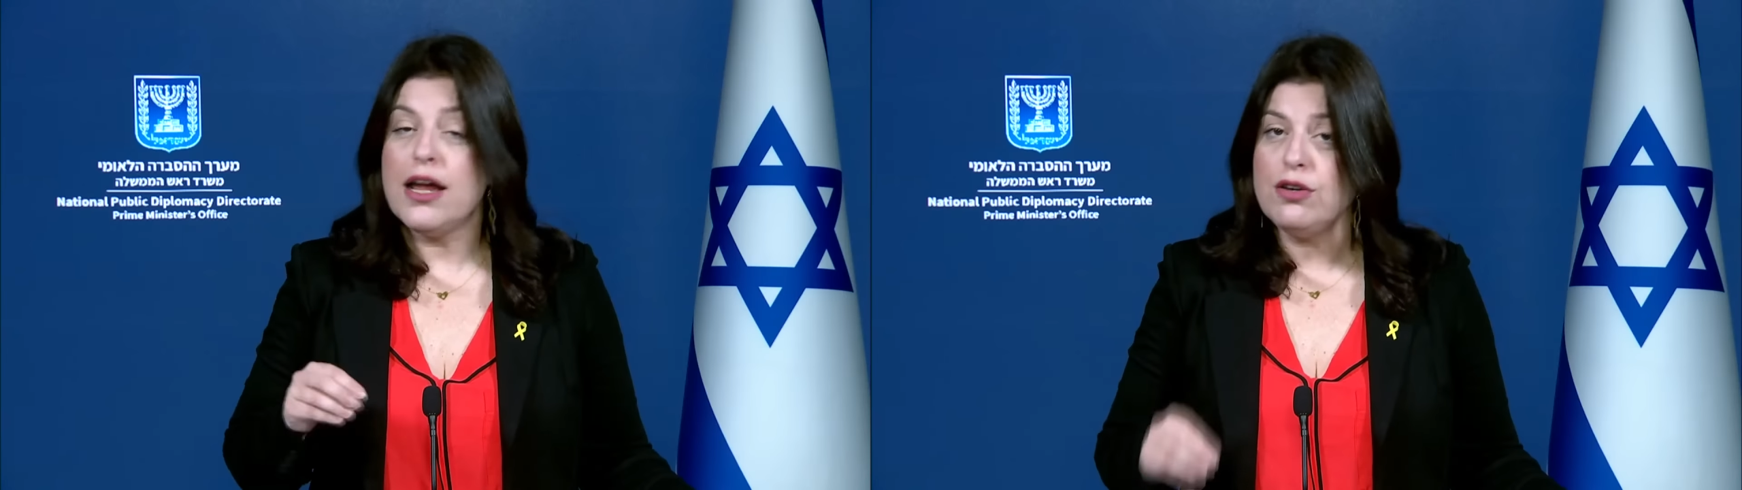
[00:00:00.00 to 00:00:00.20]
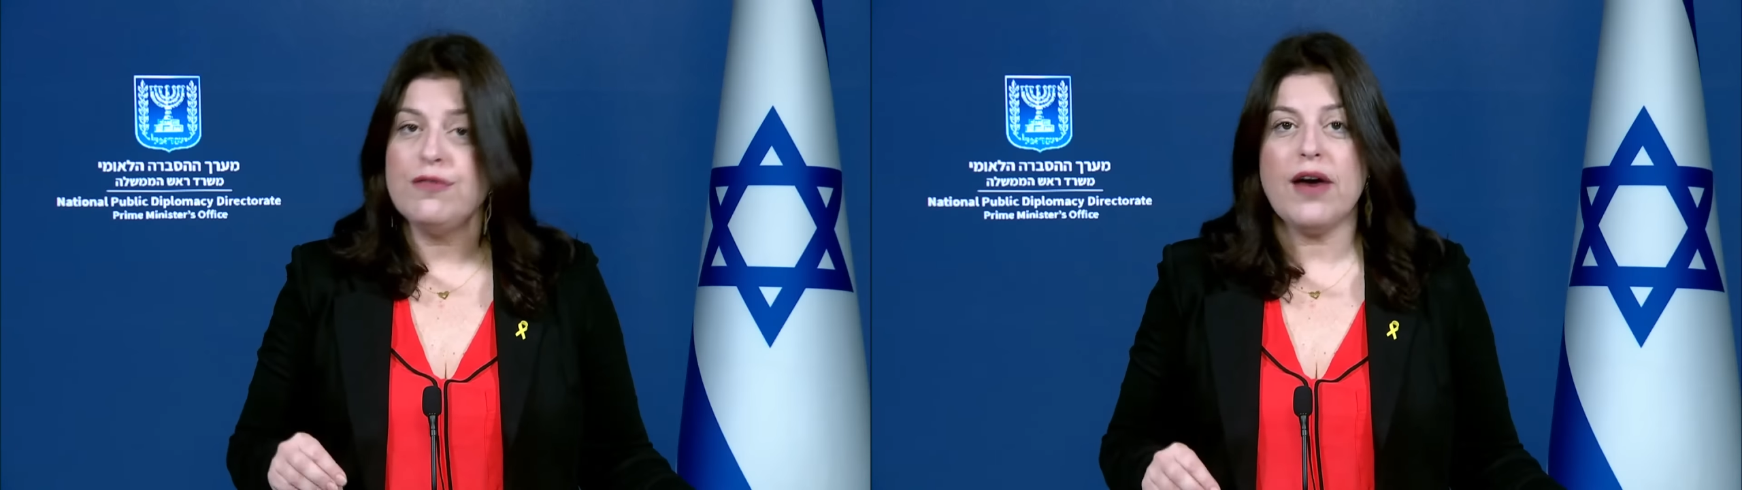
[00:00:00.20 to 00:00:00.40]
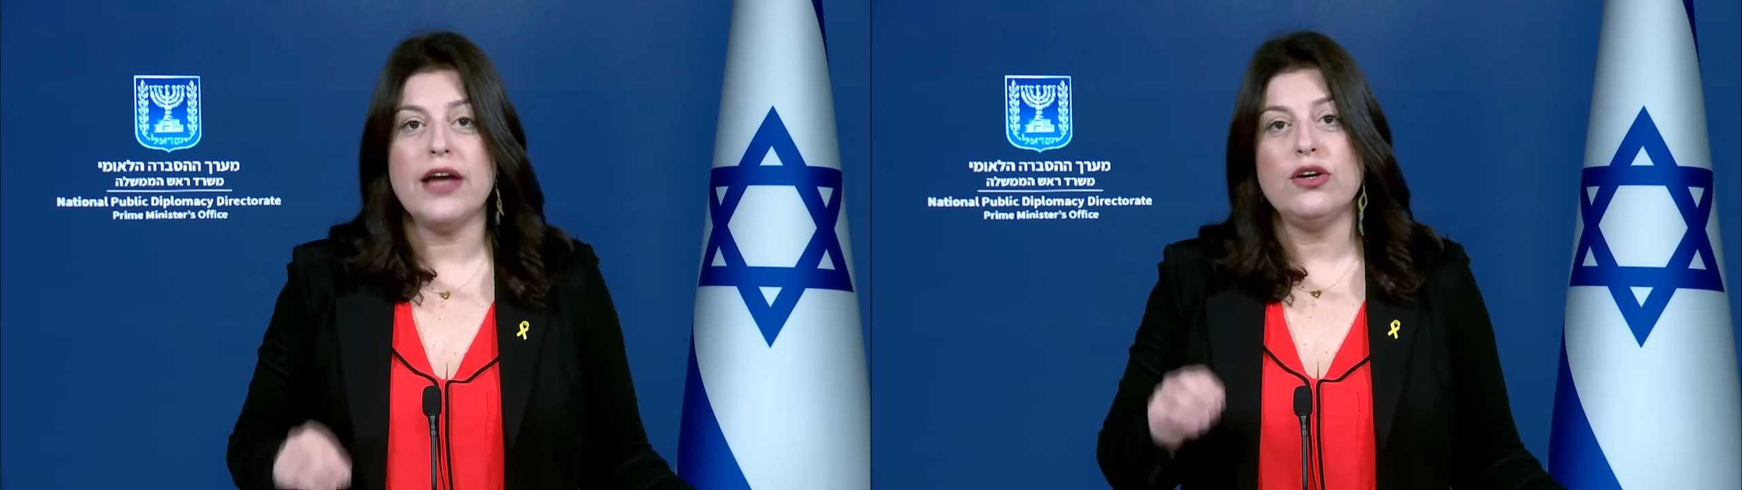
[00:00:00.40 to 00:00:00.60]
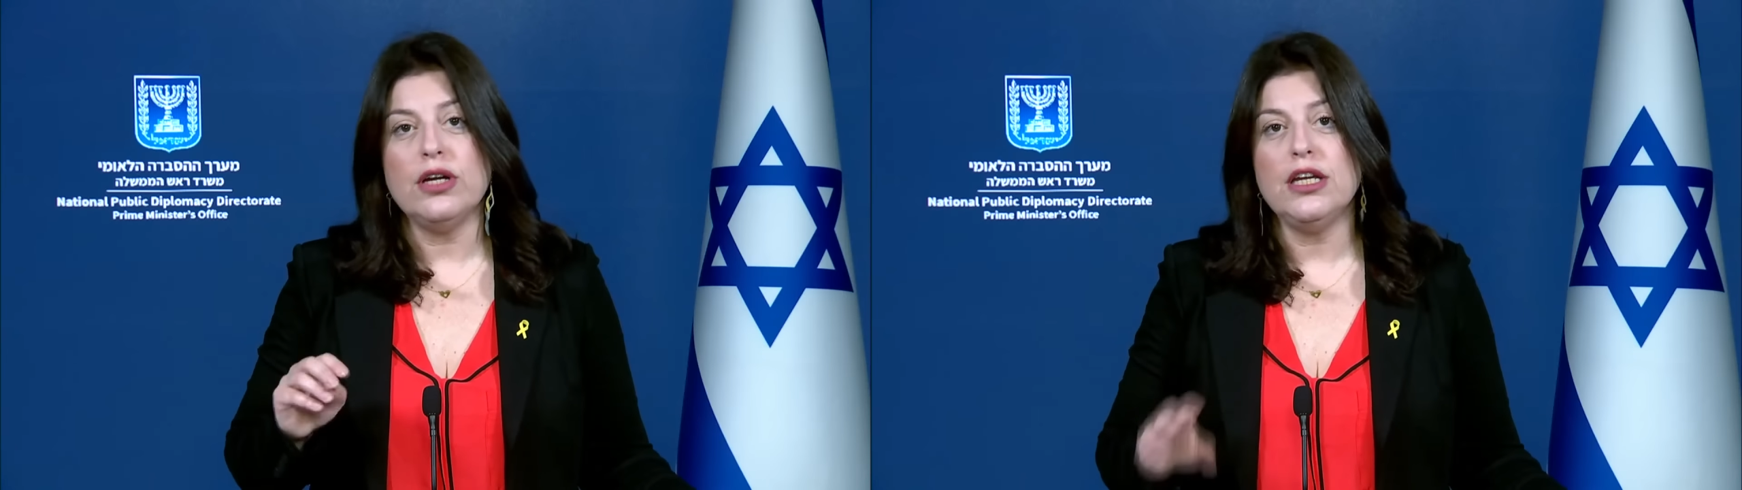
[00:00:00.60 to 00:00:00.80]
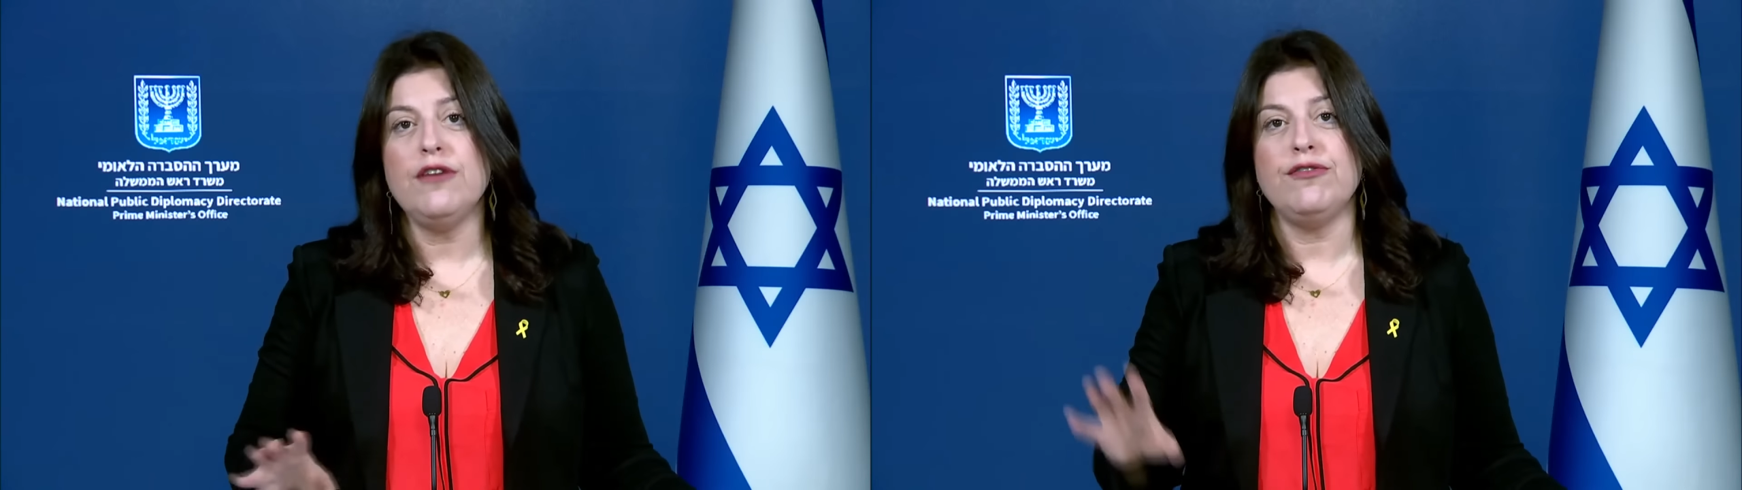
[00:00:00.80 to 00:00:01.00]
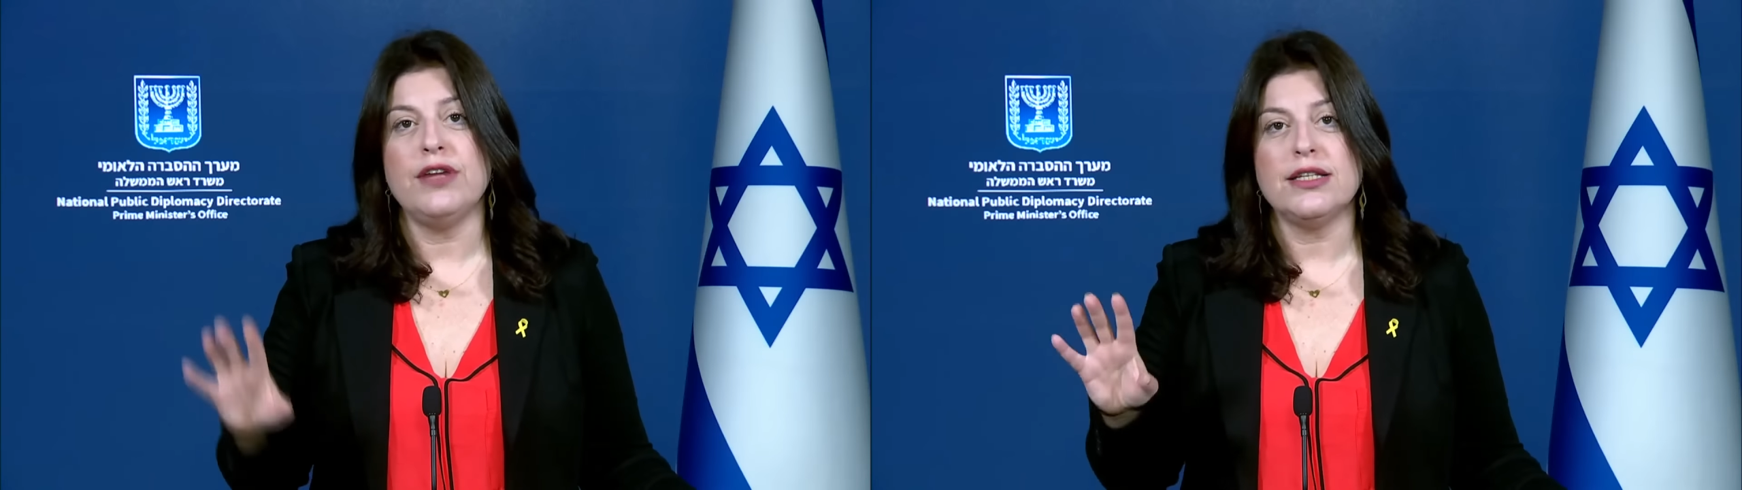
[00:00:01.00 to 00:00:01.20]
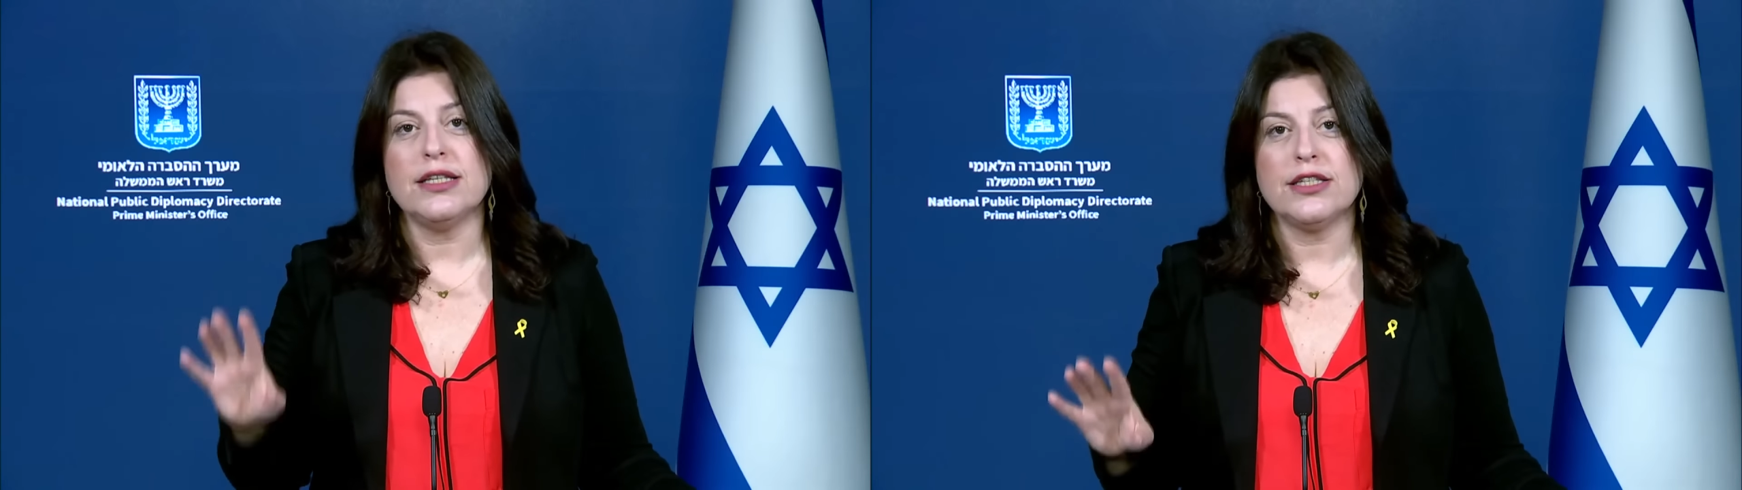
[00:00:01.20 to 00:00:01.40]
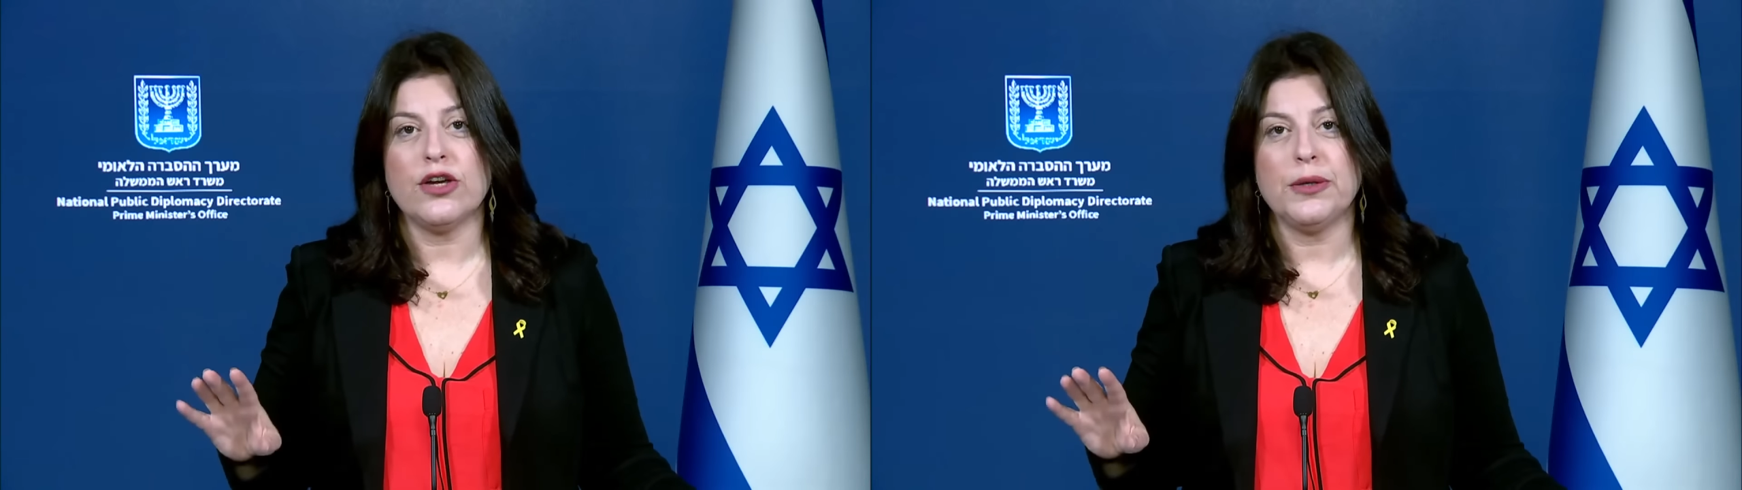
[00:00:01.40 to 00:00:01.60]
under fire if
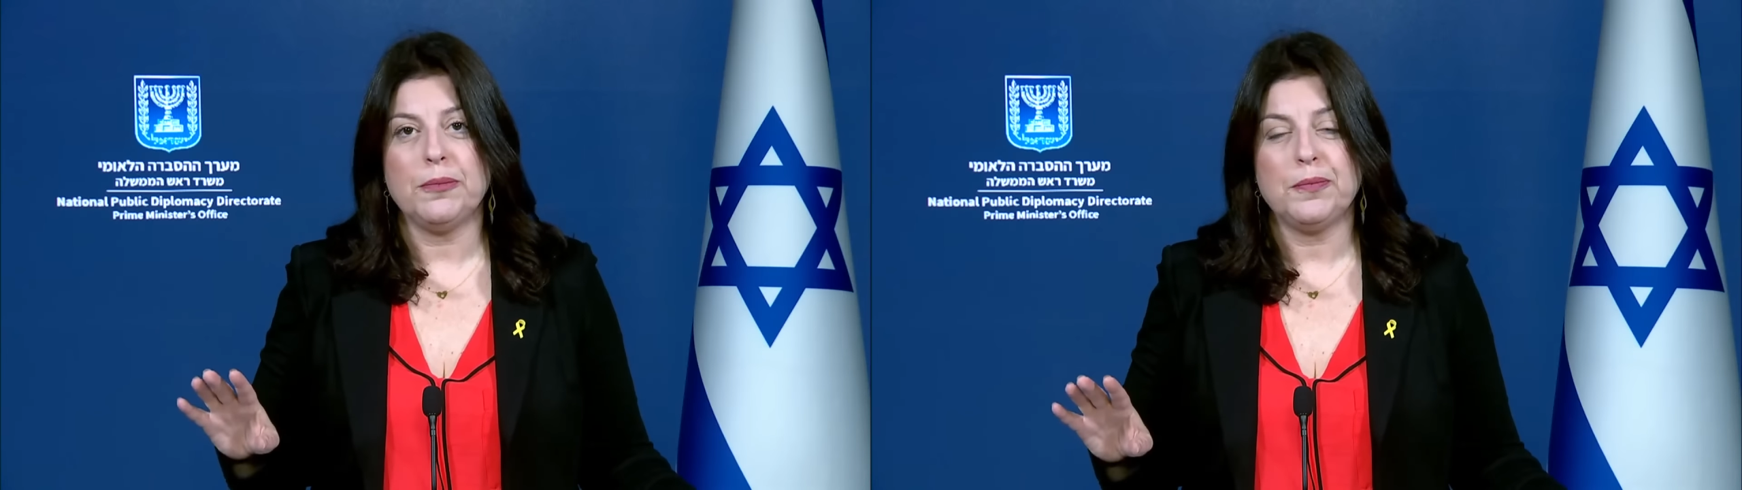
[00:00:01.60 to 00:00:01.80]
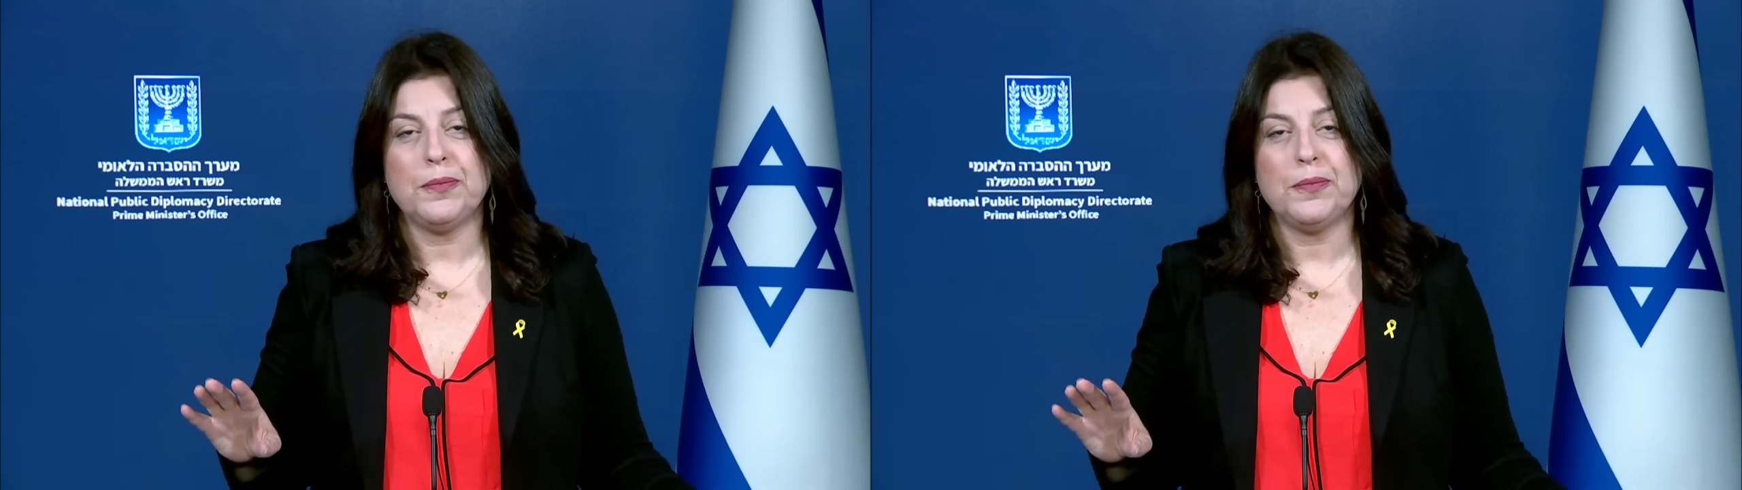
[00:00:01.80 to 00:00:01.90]
necessary.